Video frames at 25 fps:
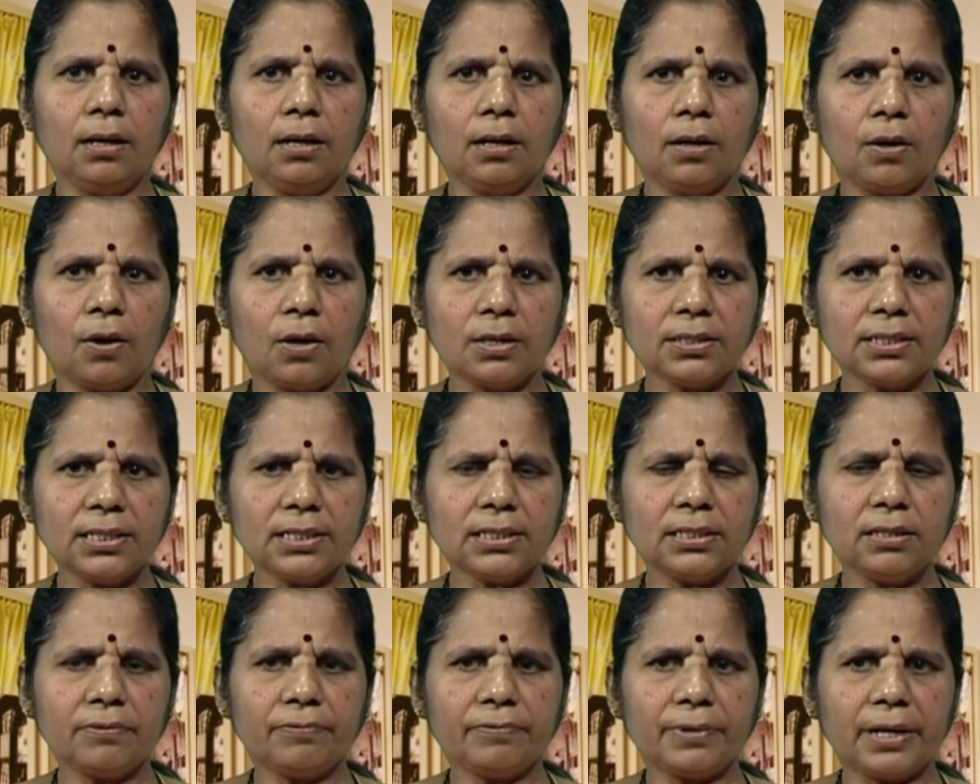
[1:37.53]
causes
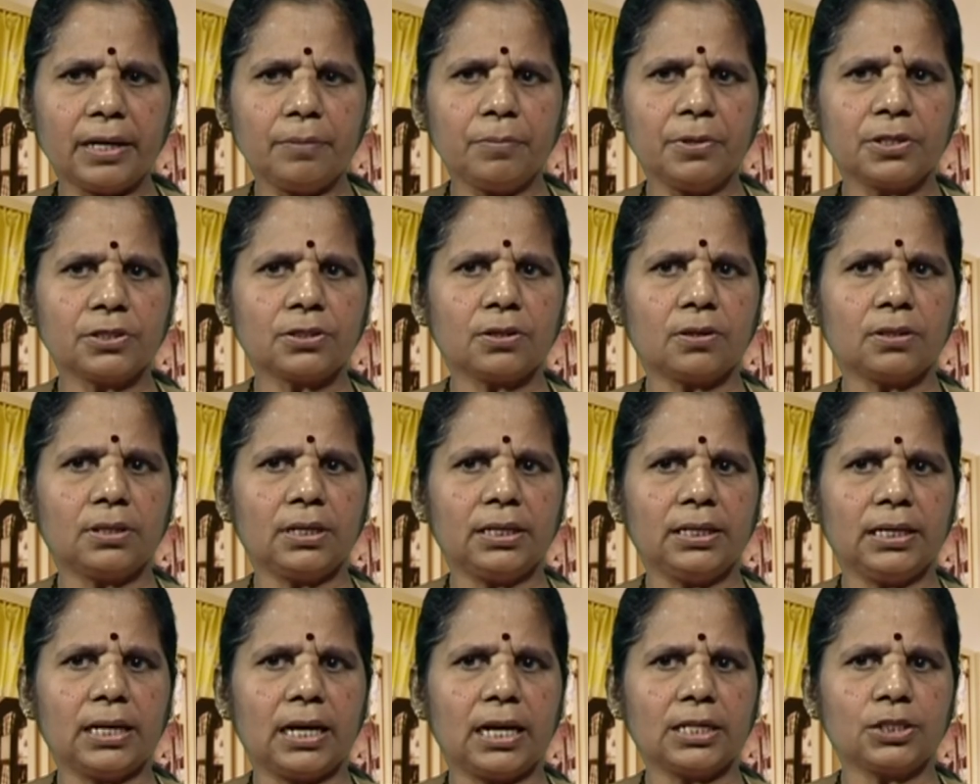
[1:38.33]
the fibers or the
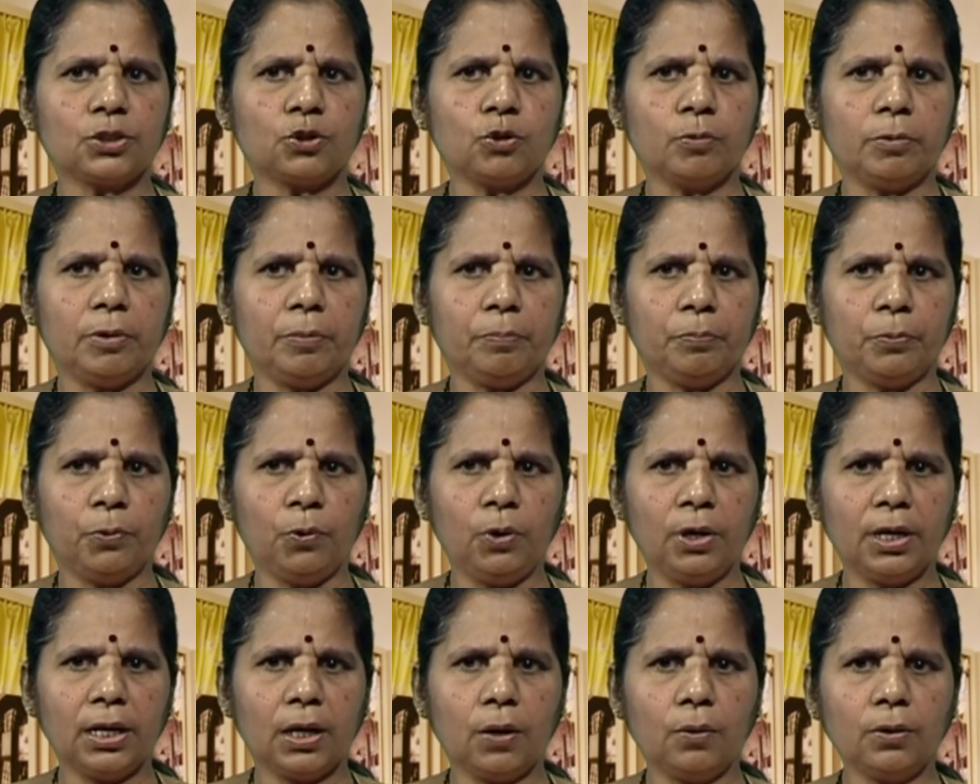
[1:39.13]
yarns to be
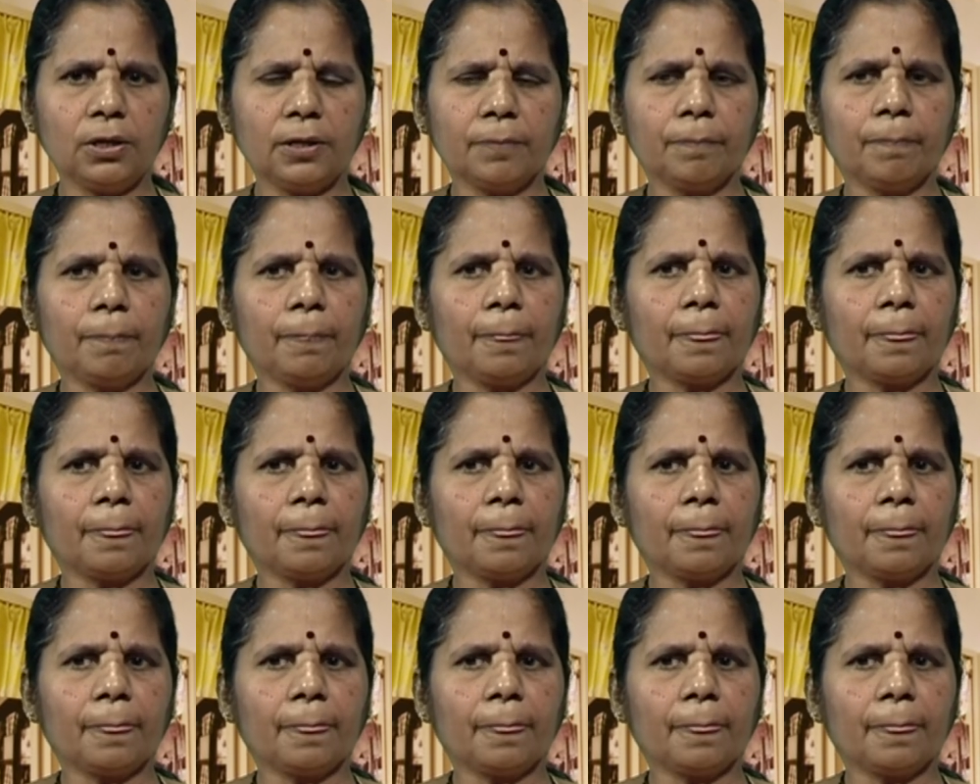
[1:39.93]
pulled out